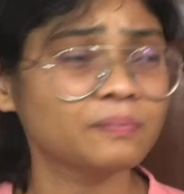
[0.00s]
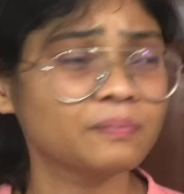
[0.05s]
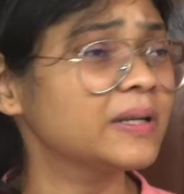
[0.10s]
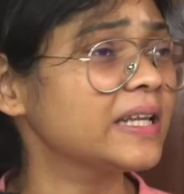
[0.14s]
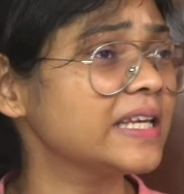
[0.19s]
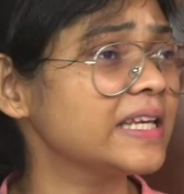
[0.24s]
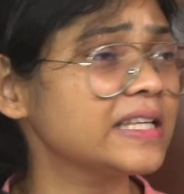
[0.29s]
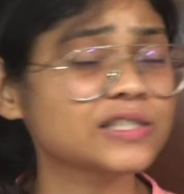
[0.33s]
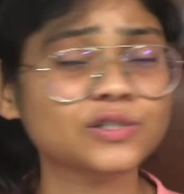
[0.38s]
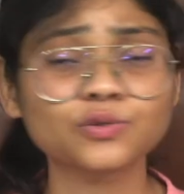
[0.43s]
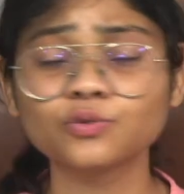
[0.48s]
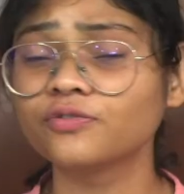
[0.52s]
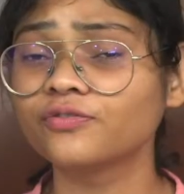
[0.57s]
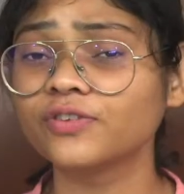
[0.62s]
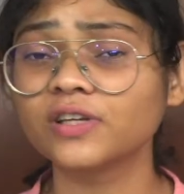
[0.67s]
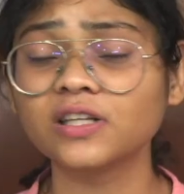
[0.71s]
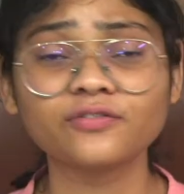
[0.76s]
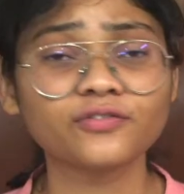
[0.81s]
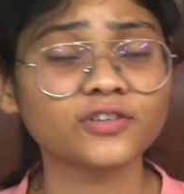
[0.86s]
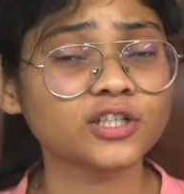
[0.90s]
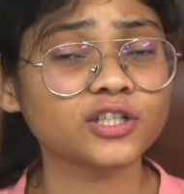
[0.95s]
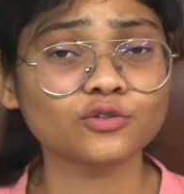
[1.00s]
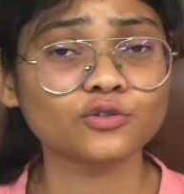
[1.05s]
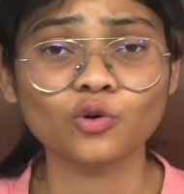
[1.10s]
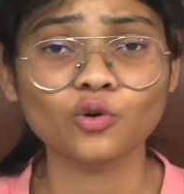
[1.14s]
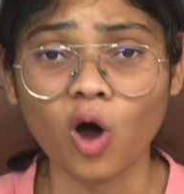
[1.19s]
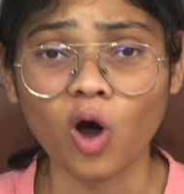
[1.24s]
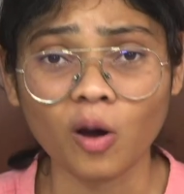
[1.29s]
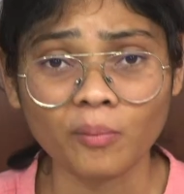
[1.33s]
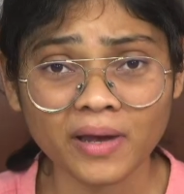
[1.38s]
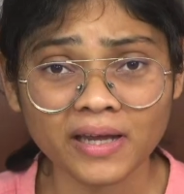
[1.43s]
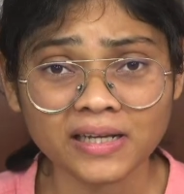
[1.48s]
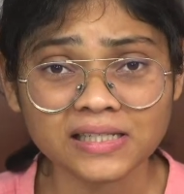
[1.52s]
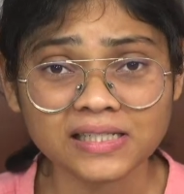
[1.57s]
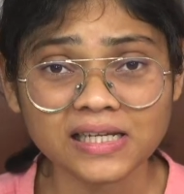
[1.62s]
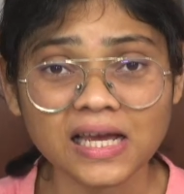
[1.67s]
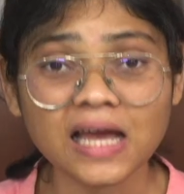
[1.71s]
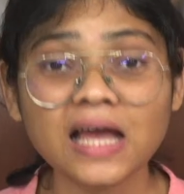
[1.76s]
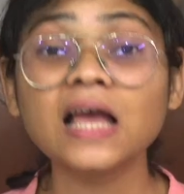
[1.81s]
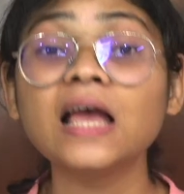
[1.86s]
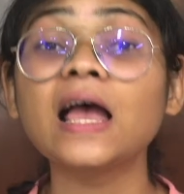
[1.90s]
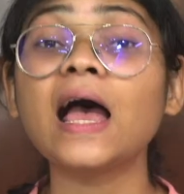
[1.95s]
Please do feel free to comment,
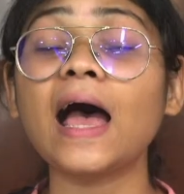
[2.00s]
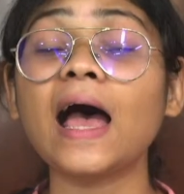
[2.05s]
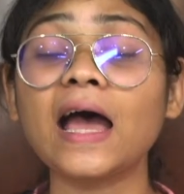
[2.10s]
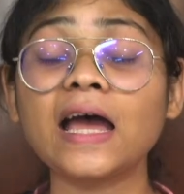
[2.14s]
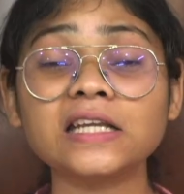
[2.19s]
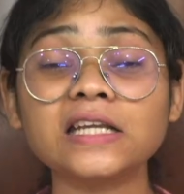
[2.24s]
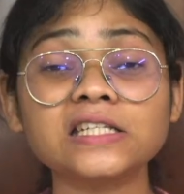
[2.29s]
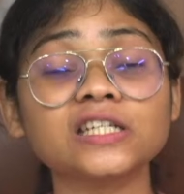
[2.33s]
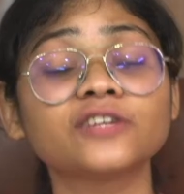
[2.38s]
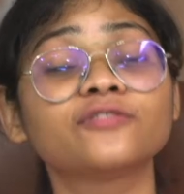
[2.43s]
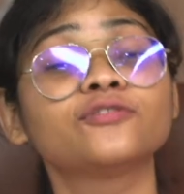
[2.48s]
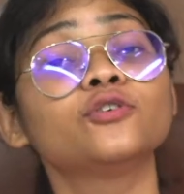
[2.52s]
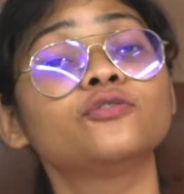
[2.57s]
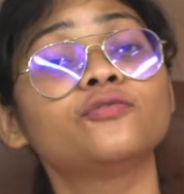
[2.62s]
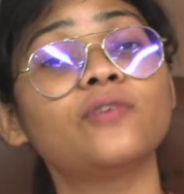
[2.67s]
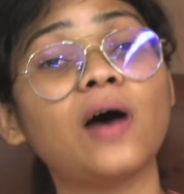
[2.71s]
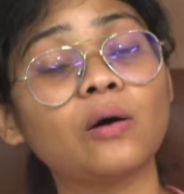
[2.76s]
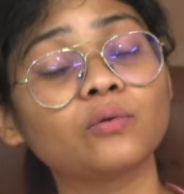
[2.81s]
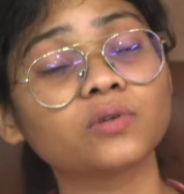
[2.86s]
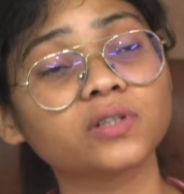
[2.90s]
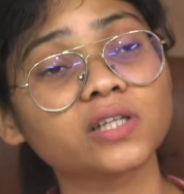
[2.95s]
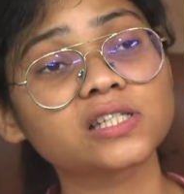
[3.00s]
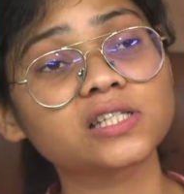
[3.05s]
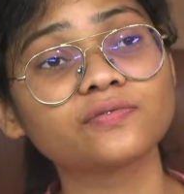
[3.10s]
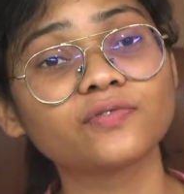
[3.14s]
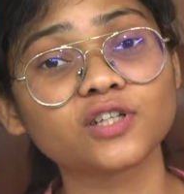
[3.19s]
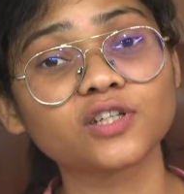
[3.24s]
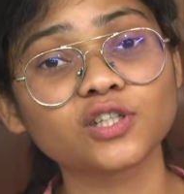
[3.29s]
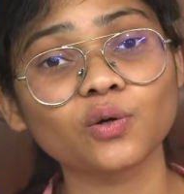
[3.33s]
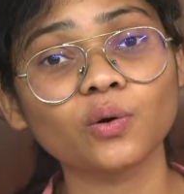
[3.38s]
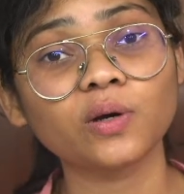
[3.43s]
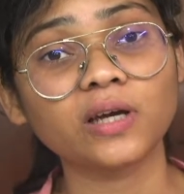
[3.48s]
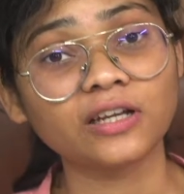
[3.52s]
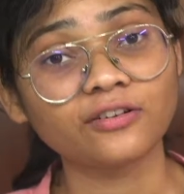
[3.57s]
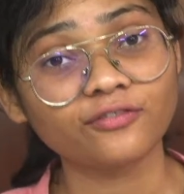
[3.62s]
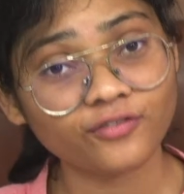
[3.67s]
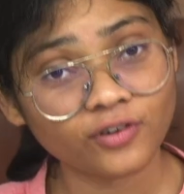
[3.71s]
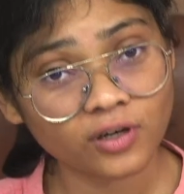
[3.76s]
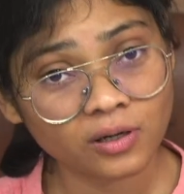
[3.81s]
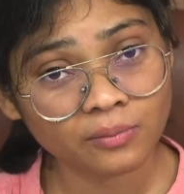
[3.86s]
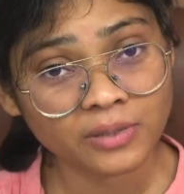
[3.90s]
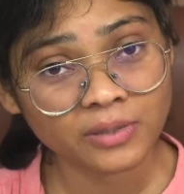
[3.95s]
and if you found this video
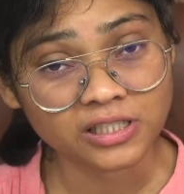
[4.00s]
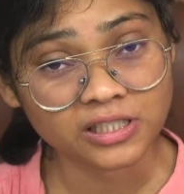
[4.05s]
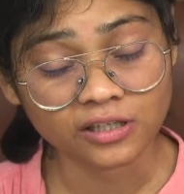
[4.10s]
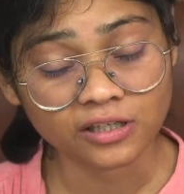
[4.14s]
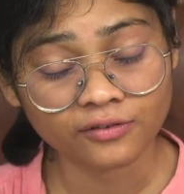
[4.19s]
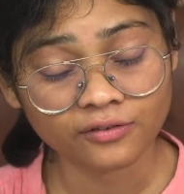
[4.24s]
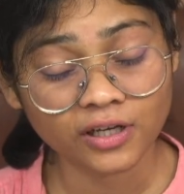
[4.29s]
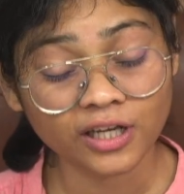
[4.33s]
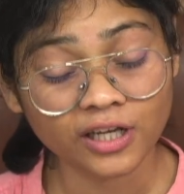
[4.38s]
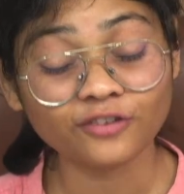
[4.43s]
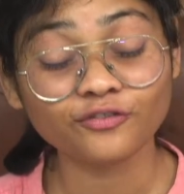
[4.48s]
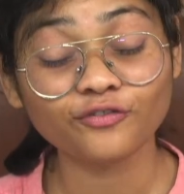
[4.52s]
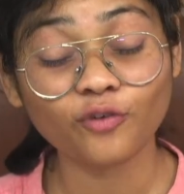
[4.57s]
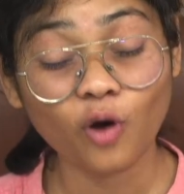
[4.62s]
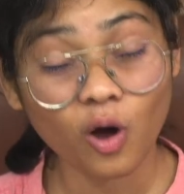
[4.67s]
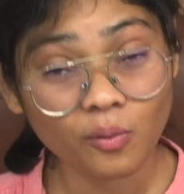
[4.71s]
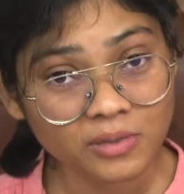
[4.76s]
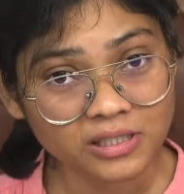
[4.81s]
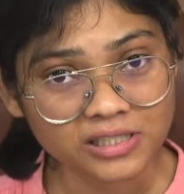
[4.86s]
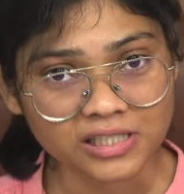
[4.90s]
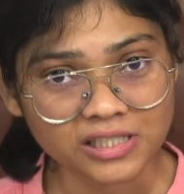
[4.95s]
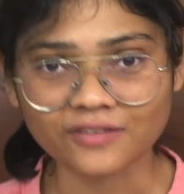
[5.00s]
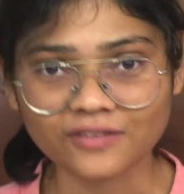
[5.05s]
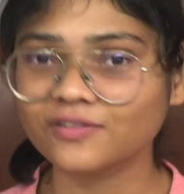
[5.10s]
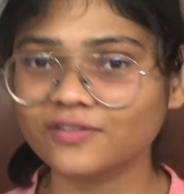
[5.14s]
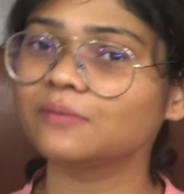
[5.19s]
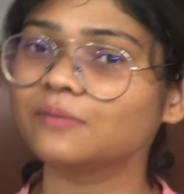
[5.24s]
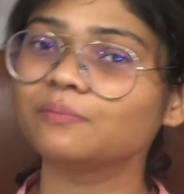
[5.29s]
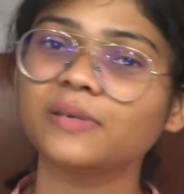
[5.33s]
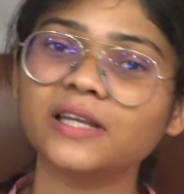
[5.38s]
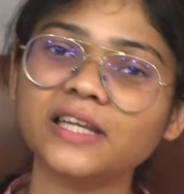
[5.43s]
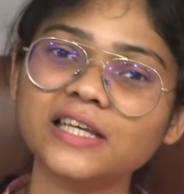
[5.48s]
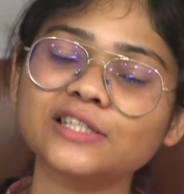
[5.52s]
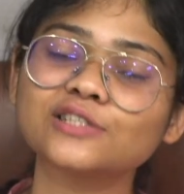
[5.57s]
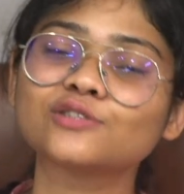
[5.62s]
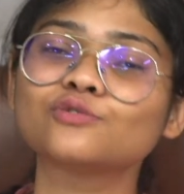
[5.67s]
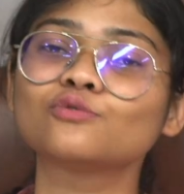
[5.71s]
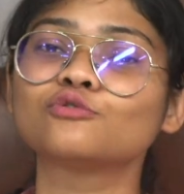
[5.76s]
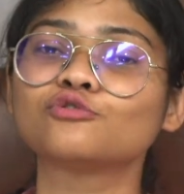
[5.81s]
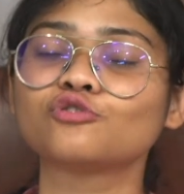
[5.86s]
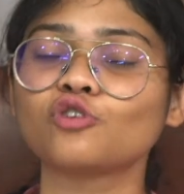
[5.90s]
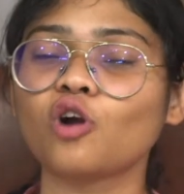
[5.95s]
informative, then please
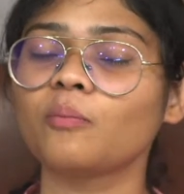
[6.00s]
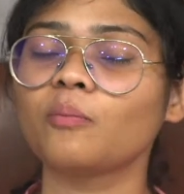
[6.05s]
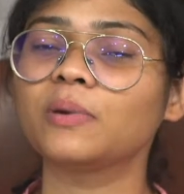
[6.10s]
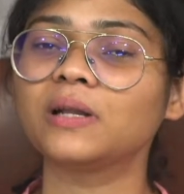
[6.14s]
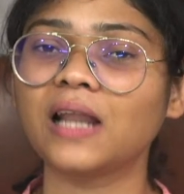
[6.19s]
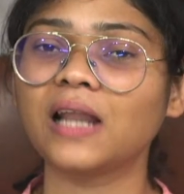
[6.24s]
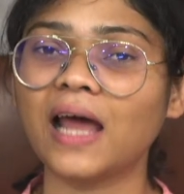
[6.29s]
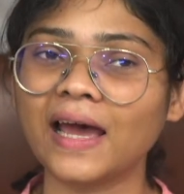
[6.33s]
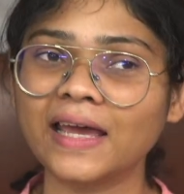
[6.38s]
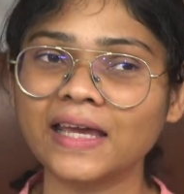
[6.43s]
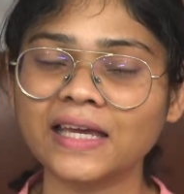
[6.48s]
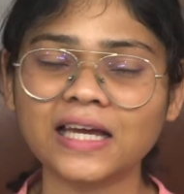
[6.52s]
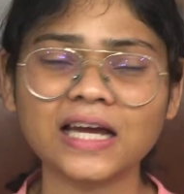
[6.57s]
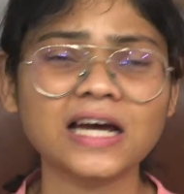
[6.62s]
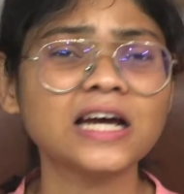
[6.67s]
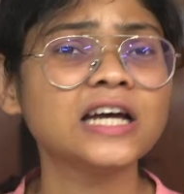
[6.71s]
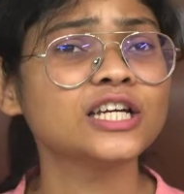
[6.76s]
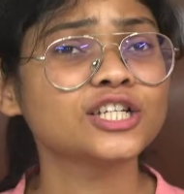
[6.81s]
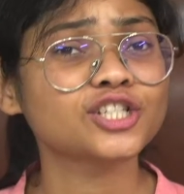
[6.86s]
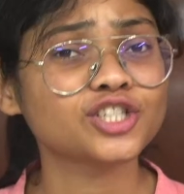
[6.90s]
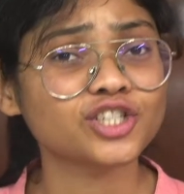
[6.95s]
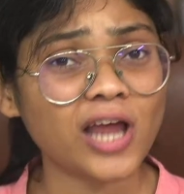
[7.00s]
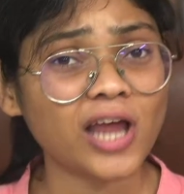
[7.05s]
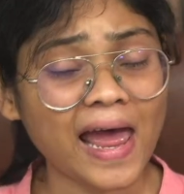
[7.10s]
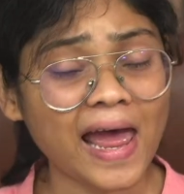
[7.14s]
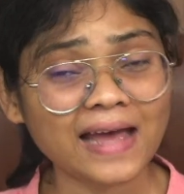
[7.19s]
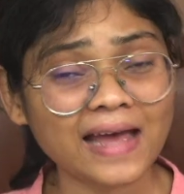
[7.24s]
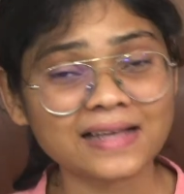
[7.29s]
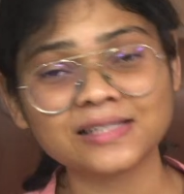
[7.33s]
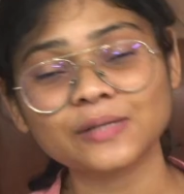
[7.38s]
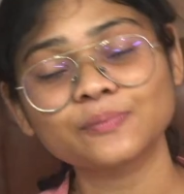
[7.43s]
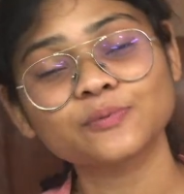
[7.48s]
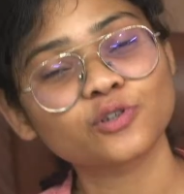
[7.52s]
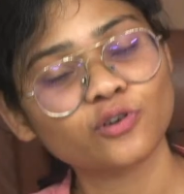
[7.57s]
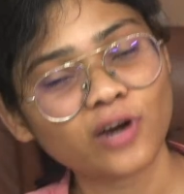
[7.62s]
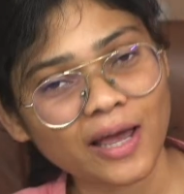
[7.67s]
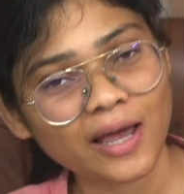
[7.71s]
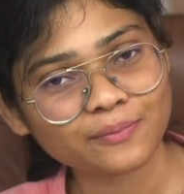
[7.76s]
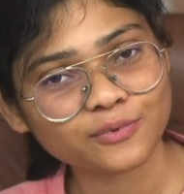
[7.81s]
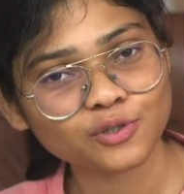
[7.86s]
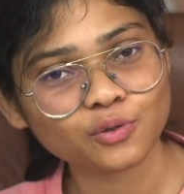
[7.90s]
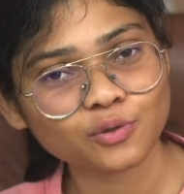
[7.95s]
do drop a like, share,
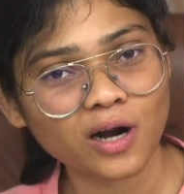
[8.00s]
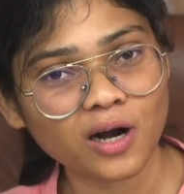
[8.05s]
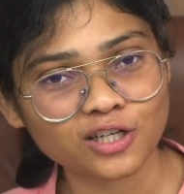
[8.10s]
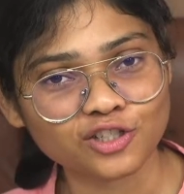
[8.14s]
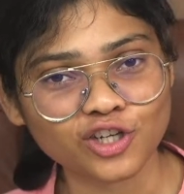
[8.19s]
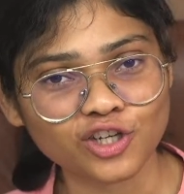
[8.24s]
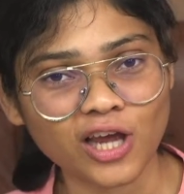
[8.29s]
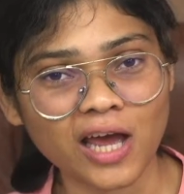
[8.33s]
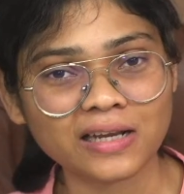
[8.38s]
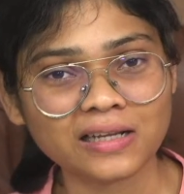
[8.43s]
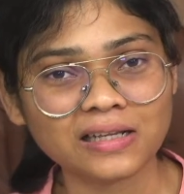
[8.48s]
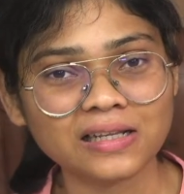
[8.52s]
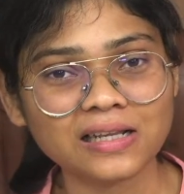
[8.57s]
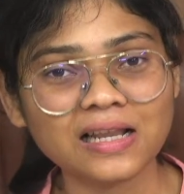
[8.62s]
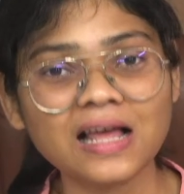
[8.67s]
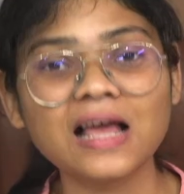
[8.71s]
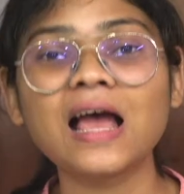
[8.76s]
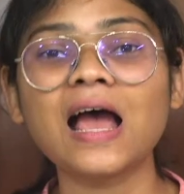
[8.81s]
subscribe to our channel,